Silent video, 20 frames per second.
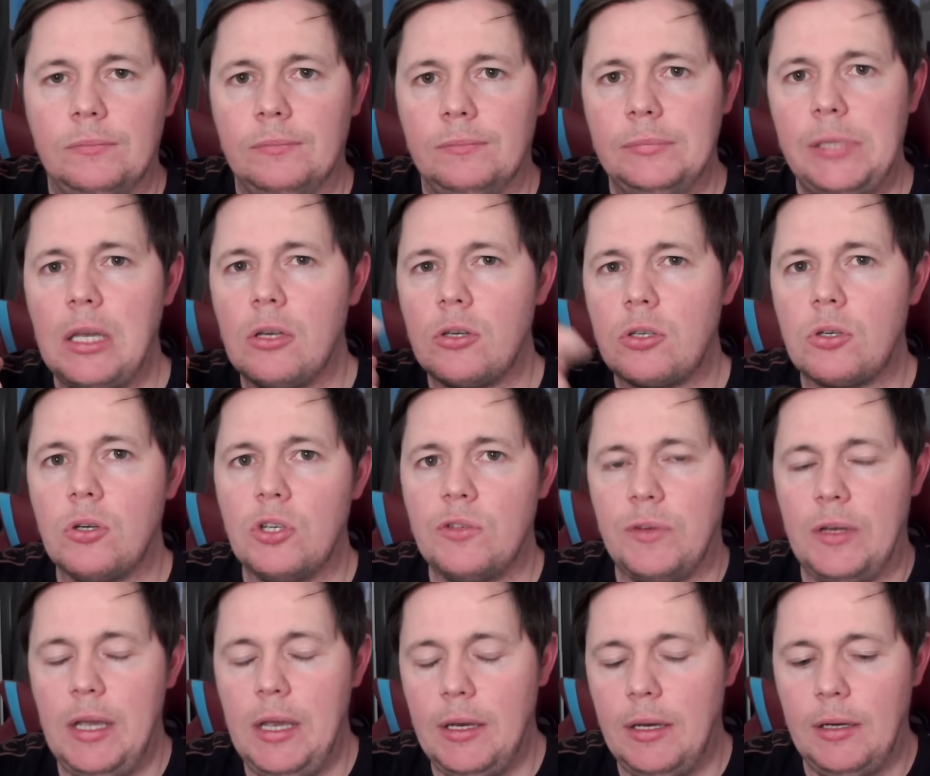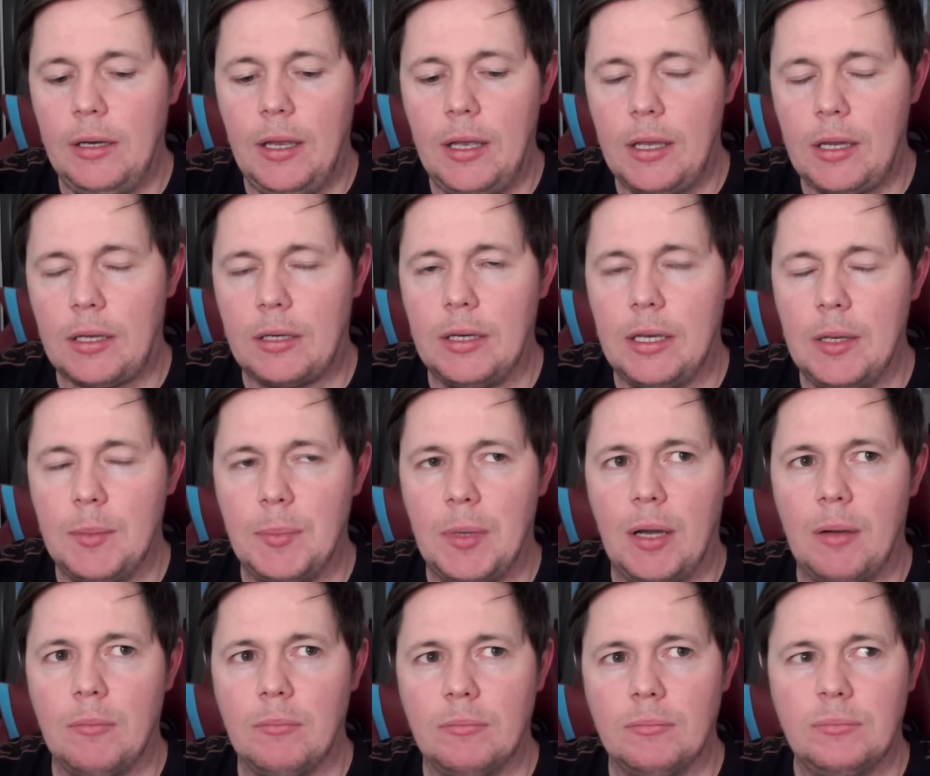fingers crossed for Hayden Hackney.
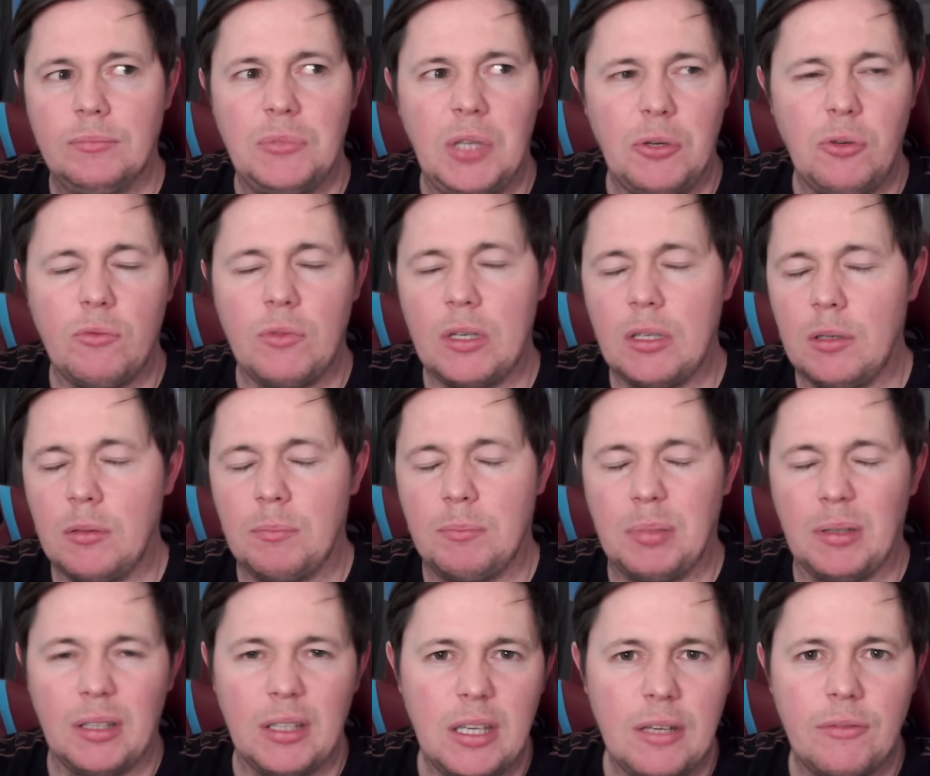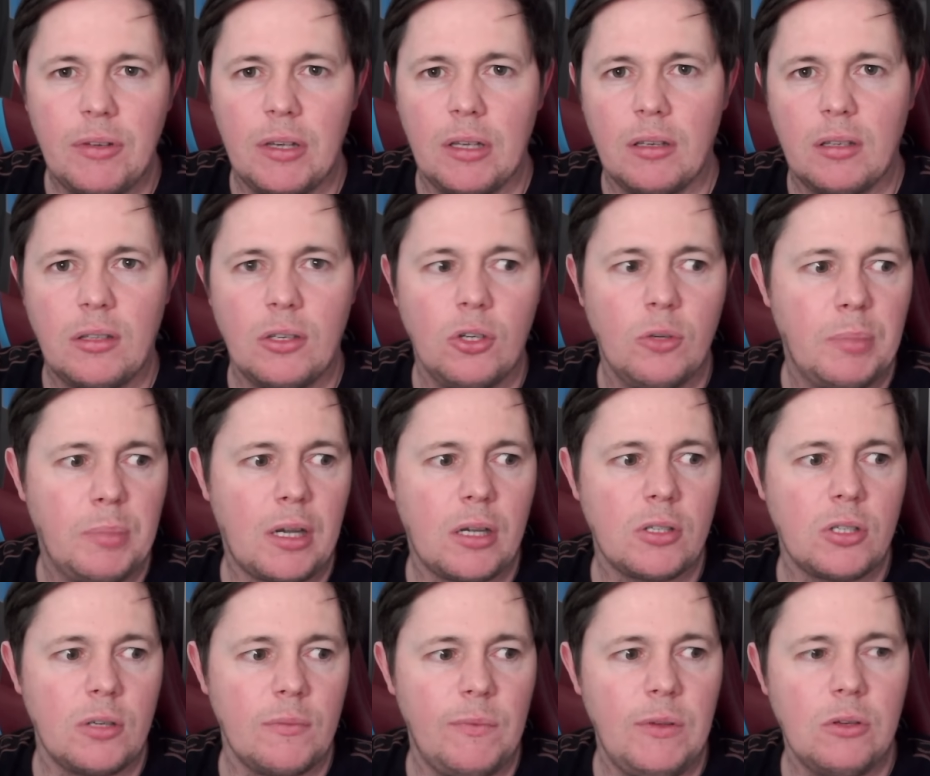I don't really believe it though,
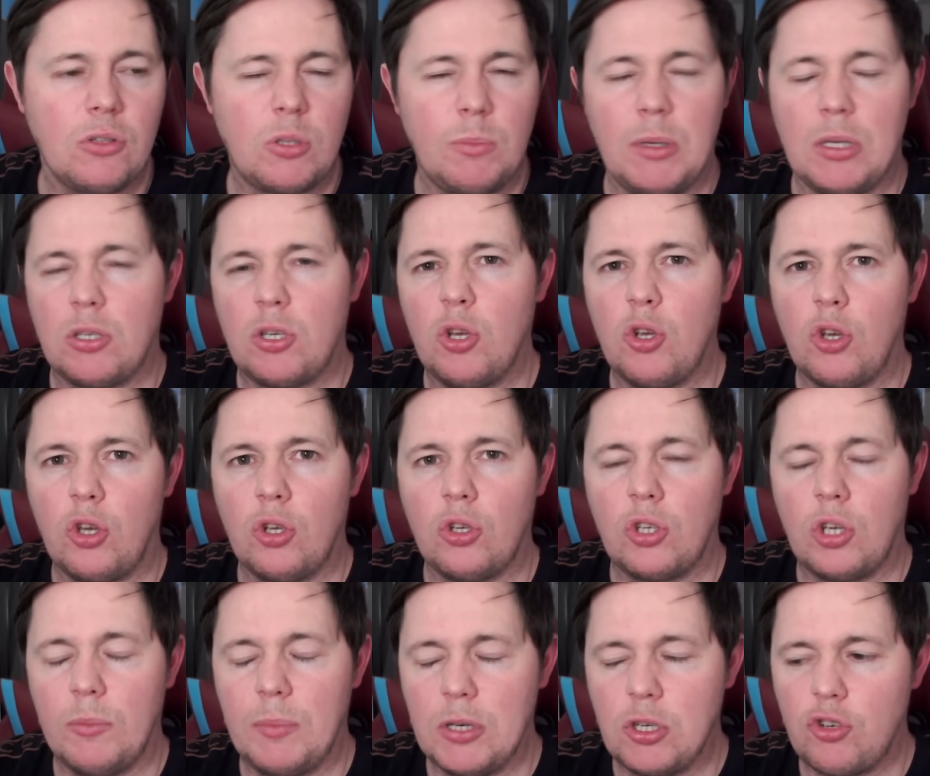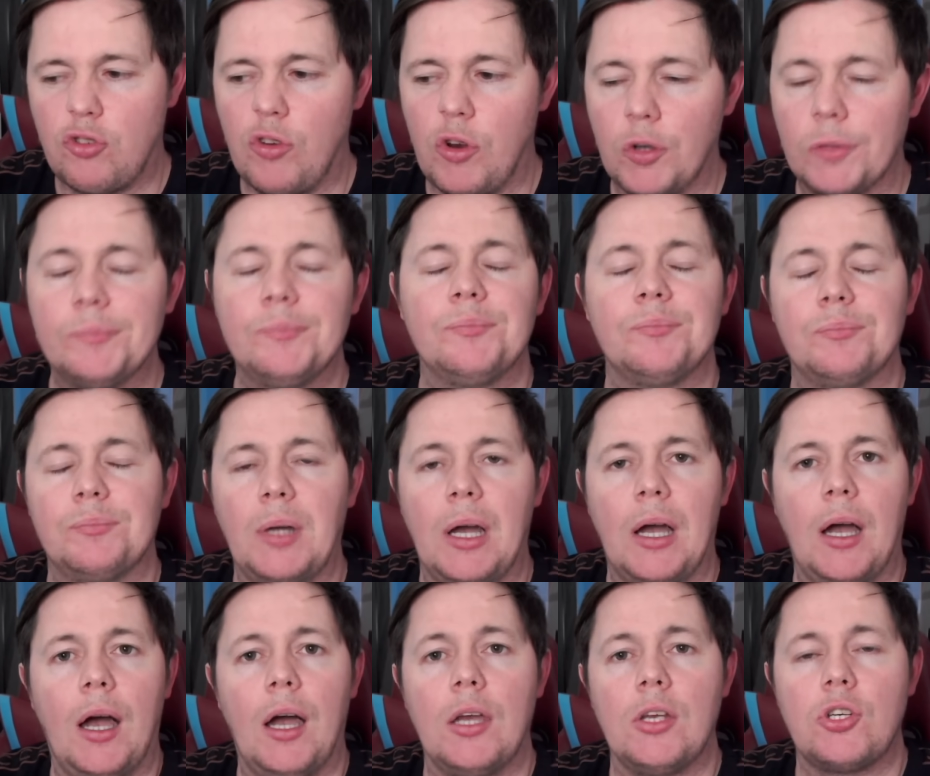because it feels a bit too good to be true. But
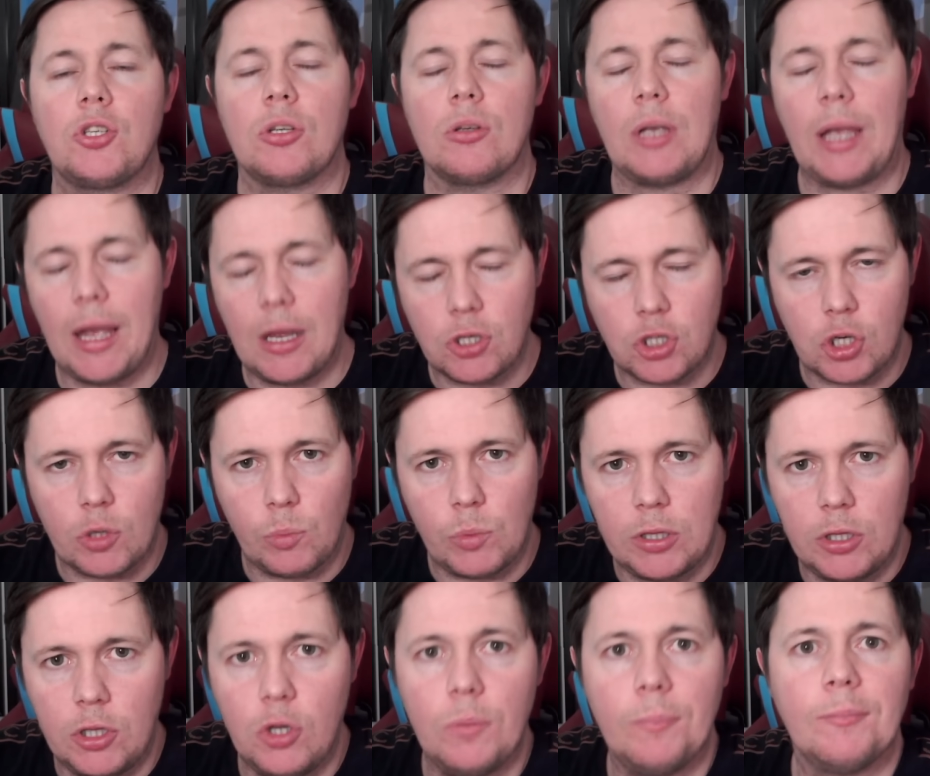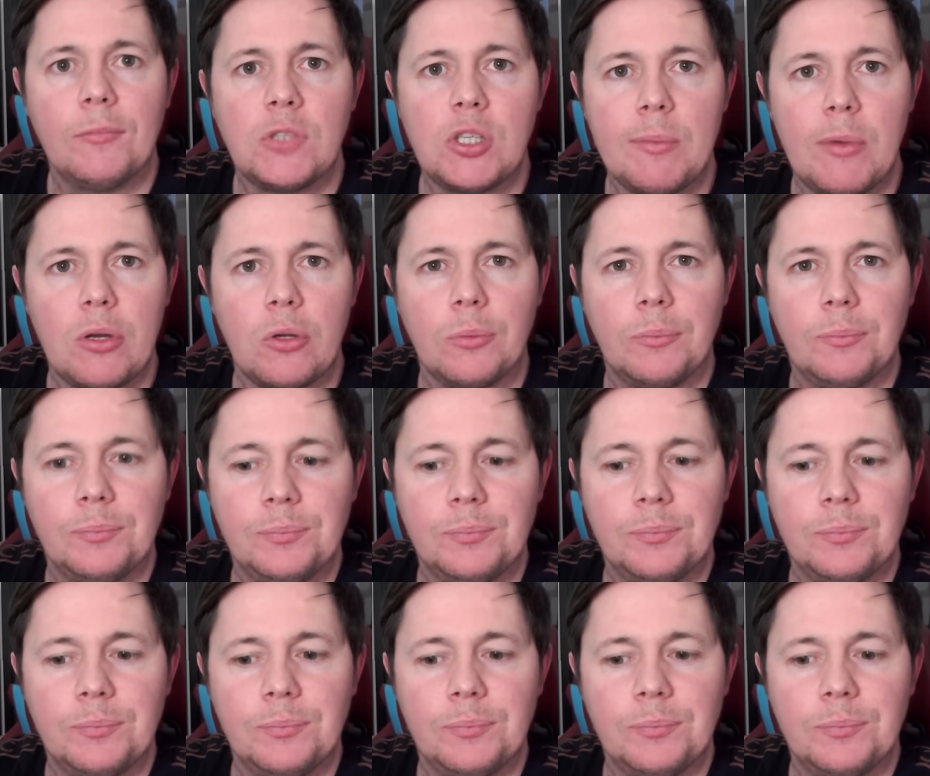I shall catch up with you tomorrow.